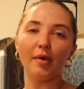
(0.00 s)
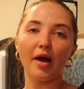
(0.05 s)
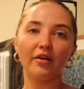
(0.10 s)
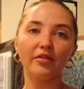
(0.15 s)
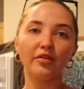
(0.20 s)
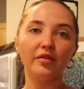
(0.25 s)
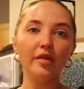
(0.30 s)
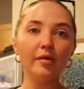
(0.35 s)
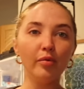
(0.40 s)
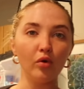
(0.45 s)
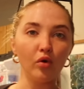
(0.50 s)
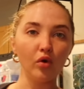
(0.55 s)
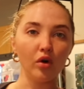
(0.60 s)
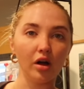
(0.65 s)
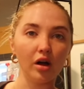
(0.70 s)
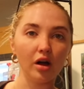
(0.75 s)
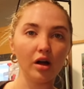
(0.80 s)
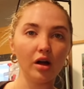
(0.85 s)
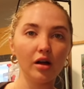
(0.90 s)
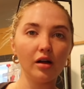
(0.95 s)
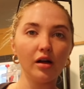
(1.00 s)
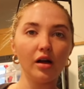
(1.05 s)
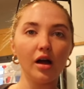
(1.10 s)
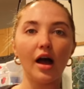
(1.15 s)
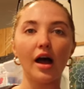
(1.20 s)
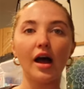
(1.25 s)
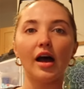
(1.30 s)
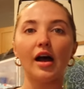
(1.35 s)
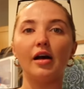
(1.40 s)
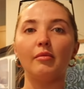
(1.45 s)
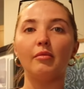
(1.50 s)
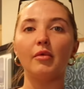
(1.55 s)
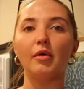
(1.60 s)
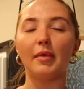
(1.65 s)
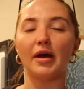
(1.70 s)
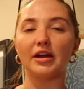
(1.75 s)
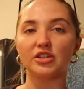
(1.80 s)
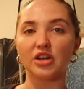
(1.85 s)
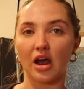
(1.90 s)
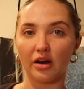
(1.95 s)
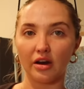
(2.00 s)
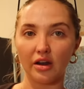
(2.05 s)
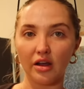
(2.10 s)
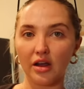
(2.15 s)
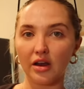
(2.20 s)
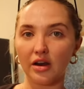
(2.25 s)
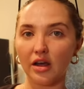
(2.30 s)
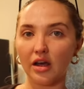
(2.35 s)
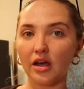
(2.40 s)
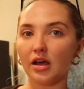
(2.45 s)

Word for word: back from the pool. Um, my childhood